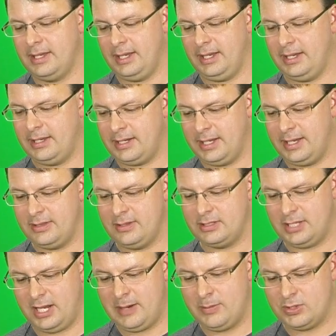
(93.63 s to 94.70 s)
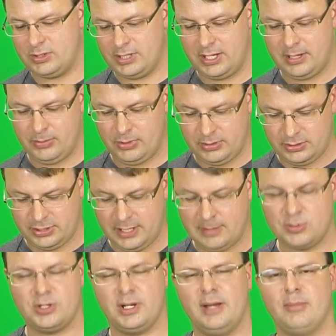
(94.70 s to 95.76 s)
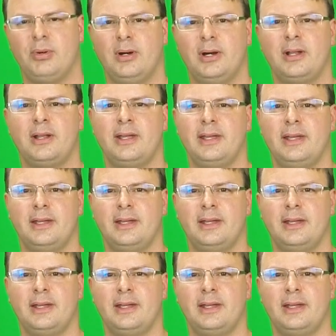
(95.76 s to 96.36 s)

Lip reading: and I had this camera set up on the same tripod